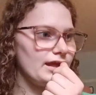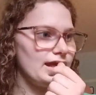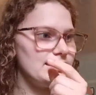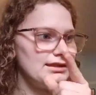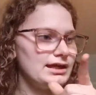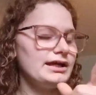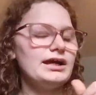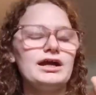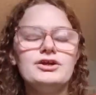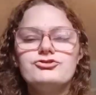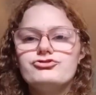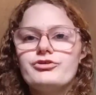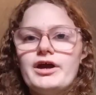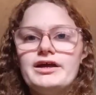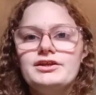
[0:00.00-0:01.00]
and like I
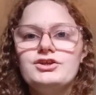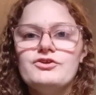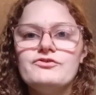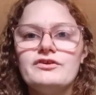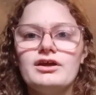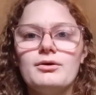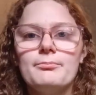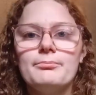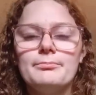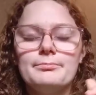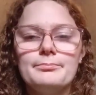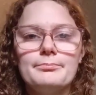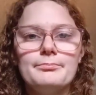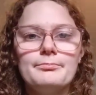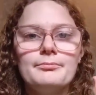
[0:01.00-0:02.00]
tried using
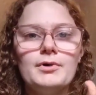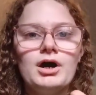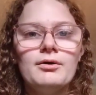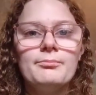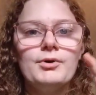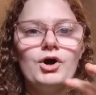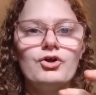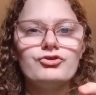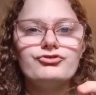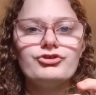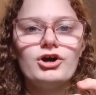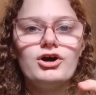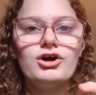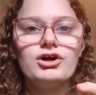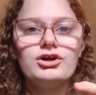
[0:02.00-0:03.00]
a ball
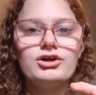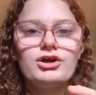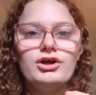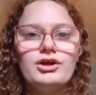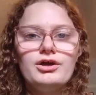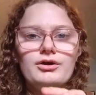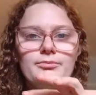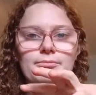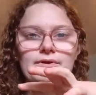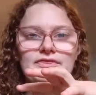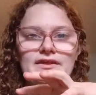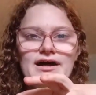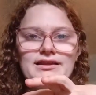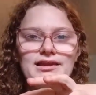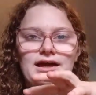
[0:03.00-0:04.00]
jar, but
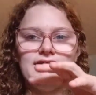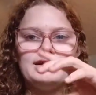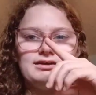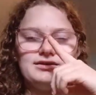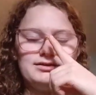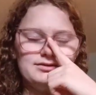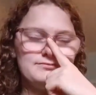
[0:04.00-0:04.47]
that like